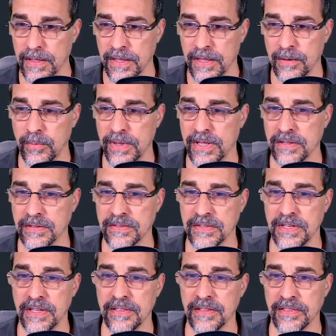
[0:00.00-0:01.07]
And we can
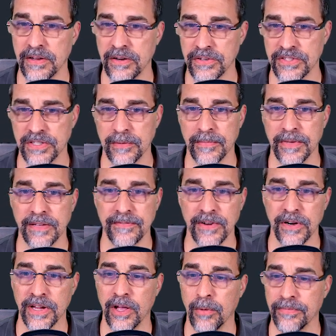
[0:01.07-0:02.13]
see that there's some
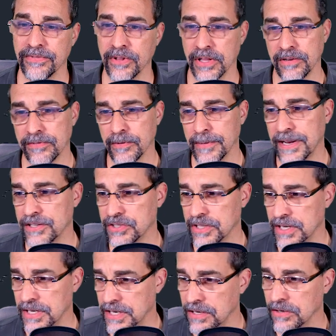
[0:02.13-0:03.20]
very helpful information
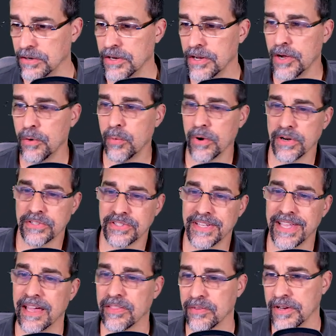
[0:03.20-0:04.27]
in here where it's
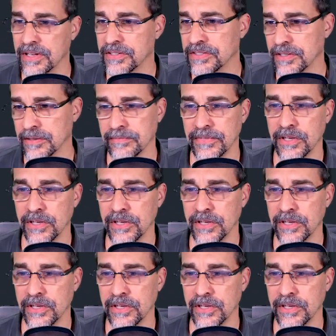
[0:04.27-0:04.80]
gathering some,